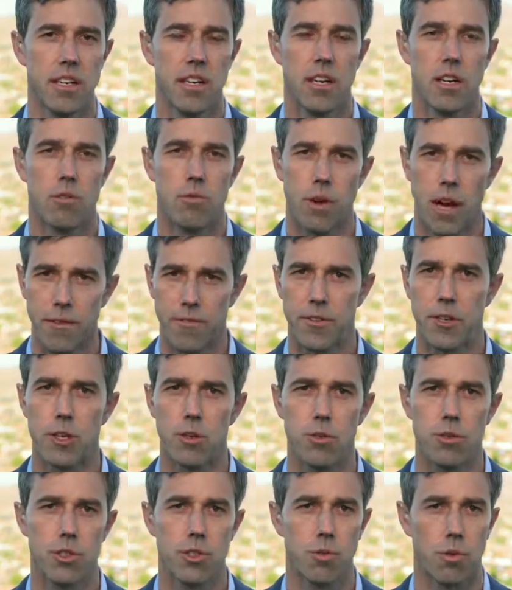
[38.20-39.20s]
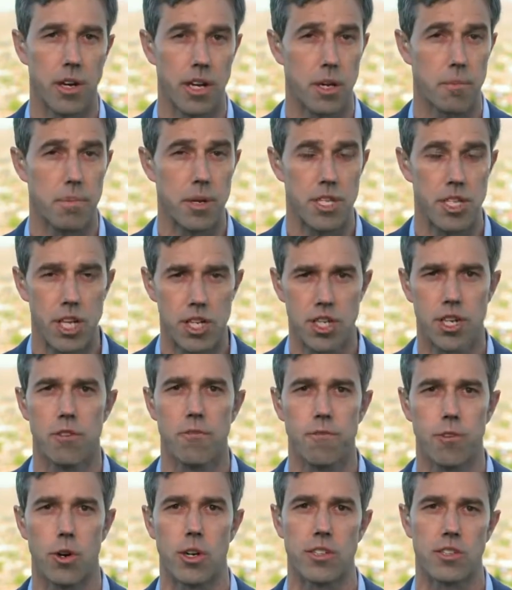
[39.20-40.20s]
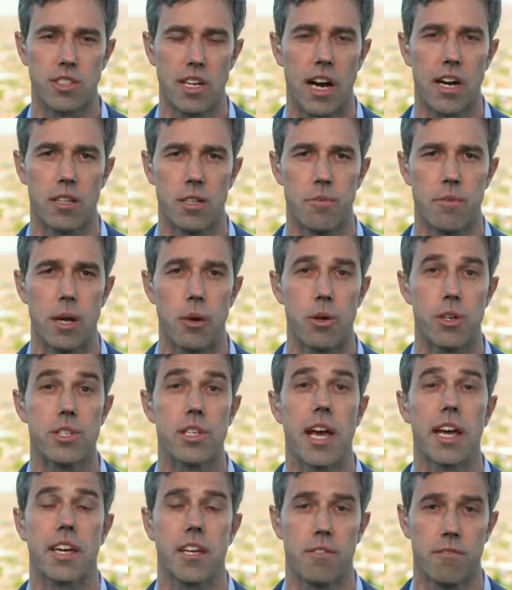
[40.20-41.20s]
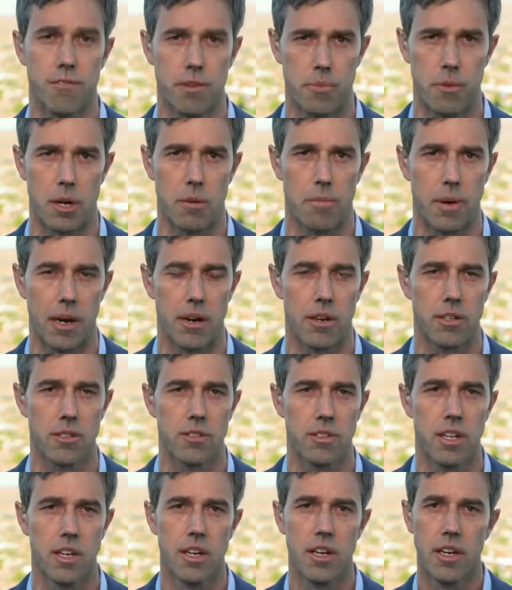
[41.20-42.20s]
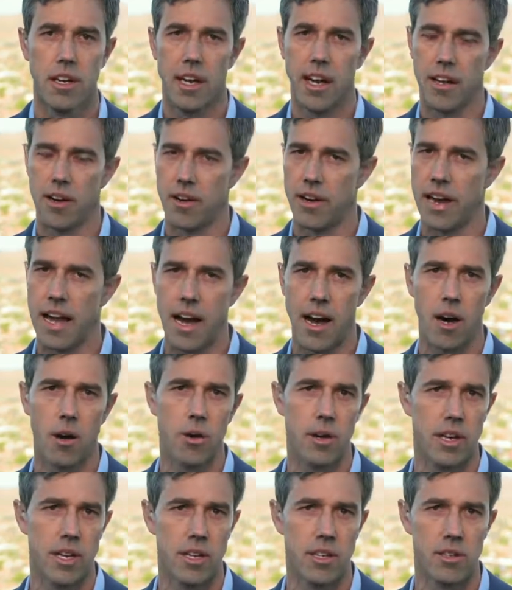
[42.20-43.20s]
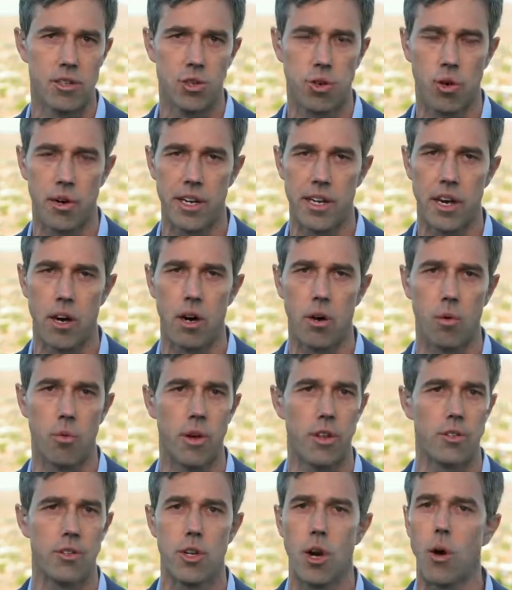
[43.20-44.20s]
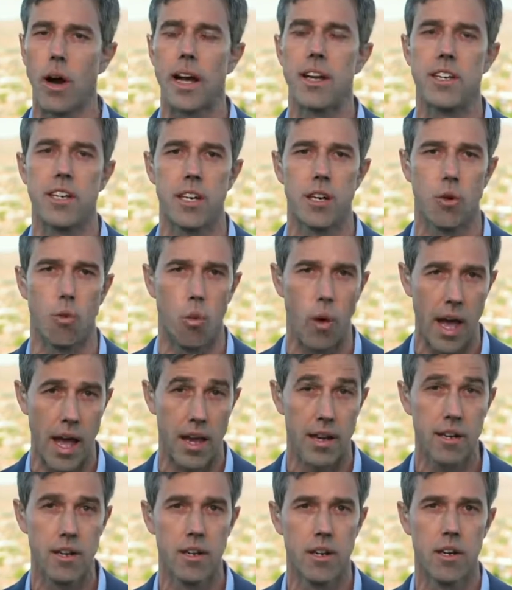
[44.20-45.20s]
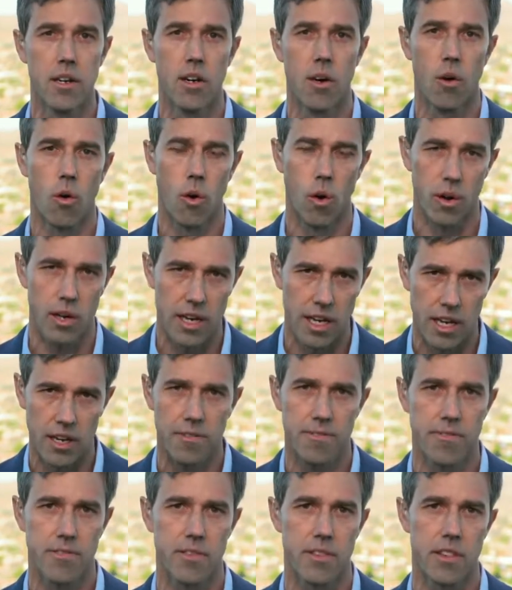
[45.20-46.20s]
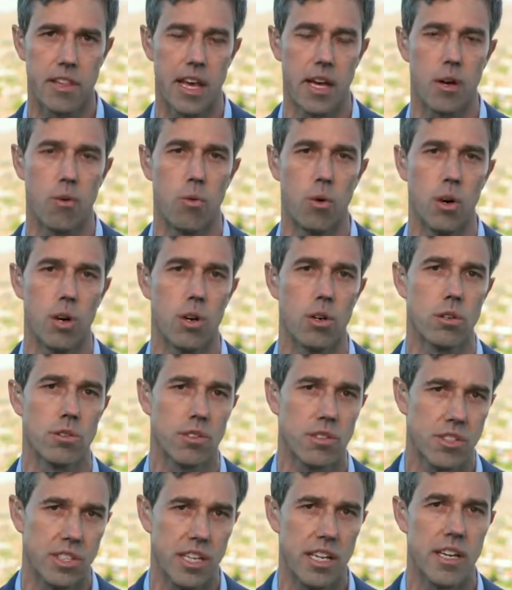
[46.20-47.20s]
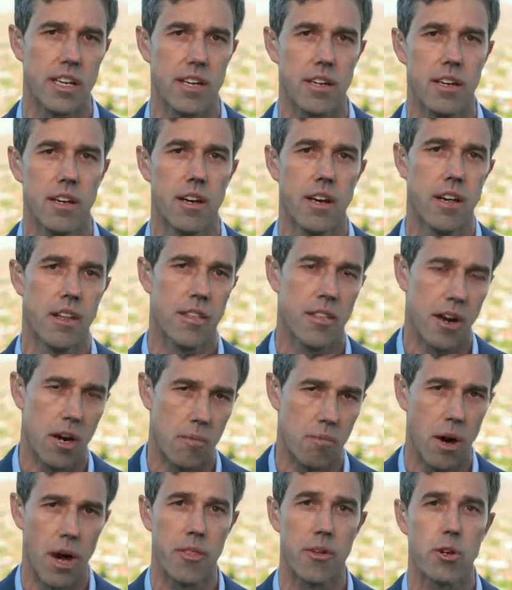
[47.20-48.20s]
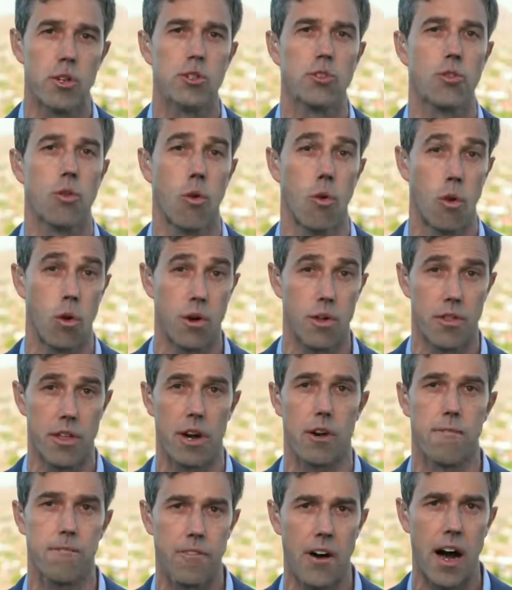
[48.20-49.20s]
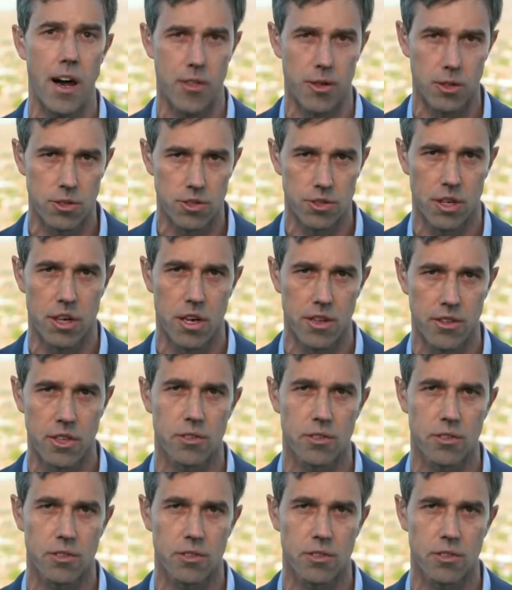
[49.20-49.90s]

refuge, were going to petition for asylum, they were taken from their parents and are now in Tornillo with no idea when or if they will see their mothers or their fathers on this